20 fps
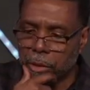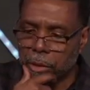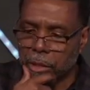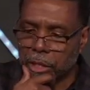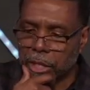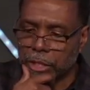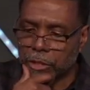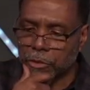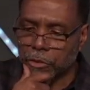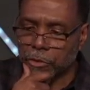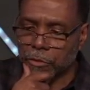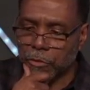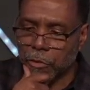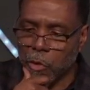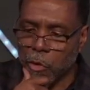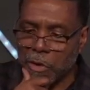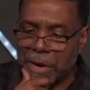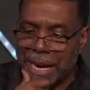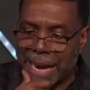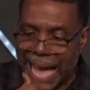Galatians
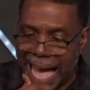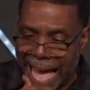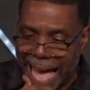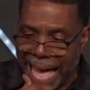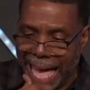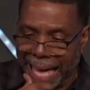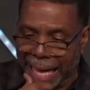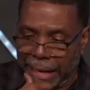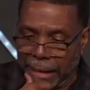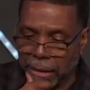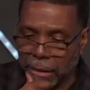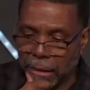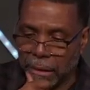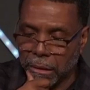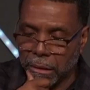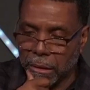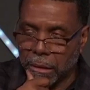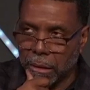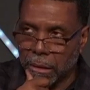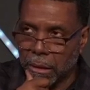4, 9,
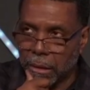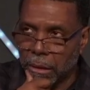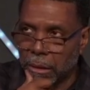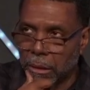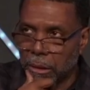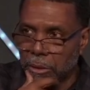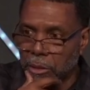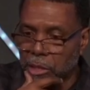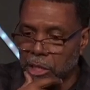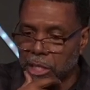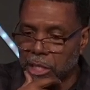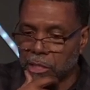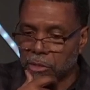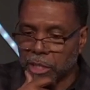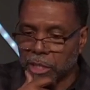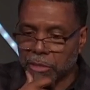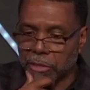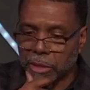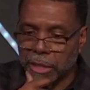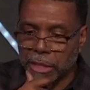King
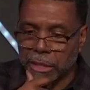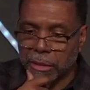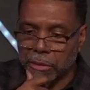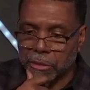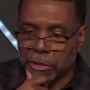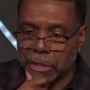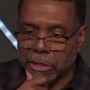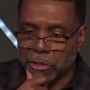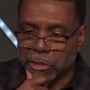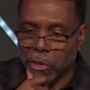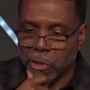James NLT.